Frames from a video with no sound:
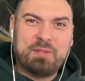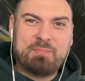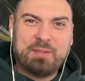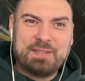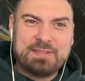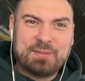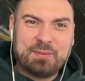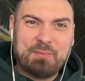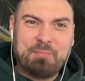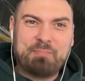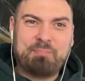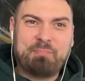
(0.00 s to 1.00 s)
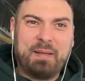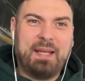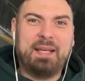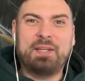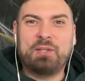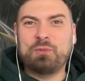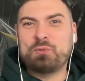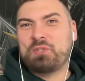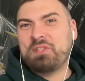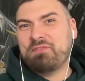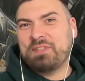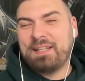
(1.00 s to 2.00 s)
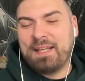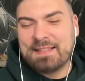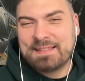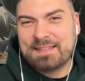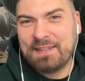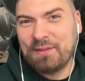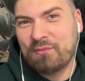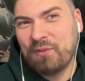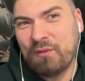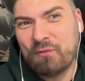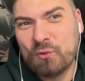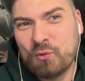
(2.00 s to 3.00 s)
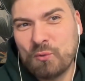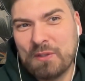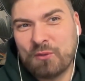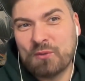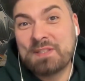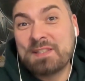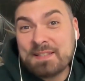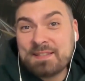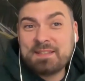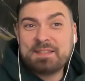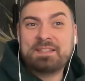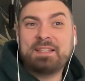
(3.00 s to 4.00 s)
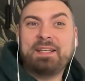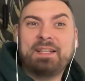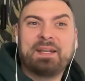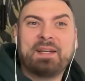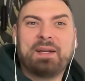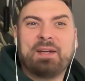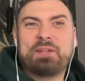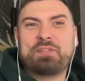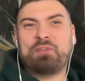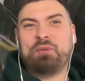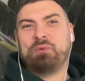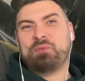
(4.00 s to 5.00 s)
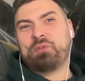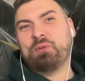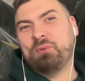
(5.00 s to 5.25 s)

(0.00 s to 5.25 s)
but it's going to pay huge dividends if you do it consistently. So